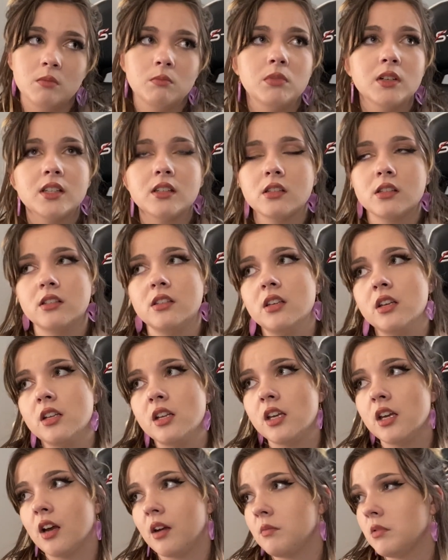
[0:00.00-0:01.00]
but
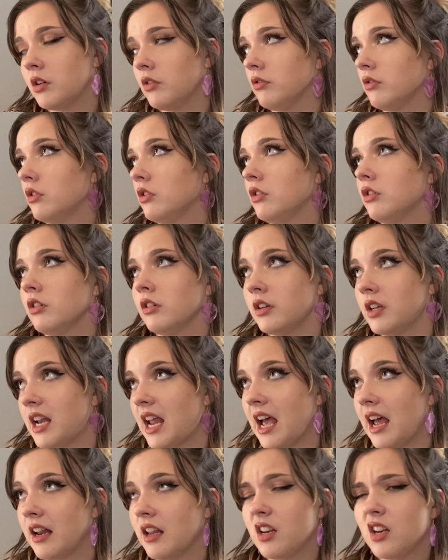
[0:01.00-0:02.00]
Sydney, I'm no good
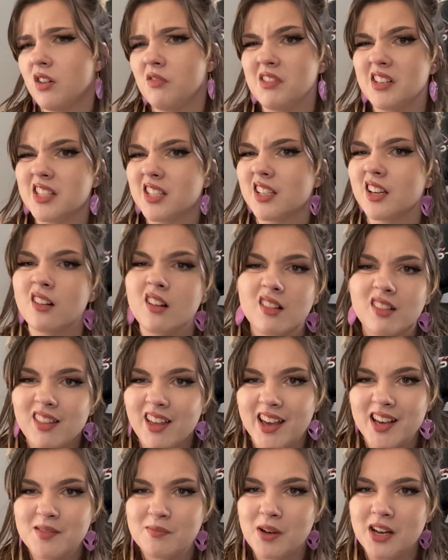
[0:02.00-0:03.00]
at it. No one's gonna
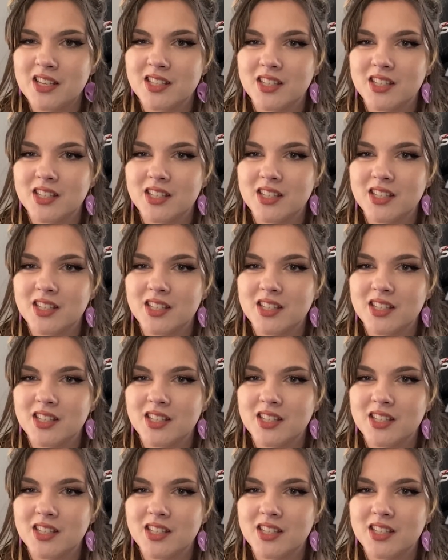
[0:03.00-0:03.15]
like my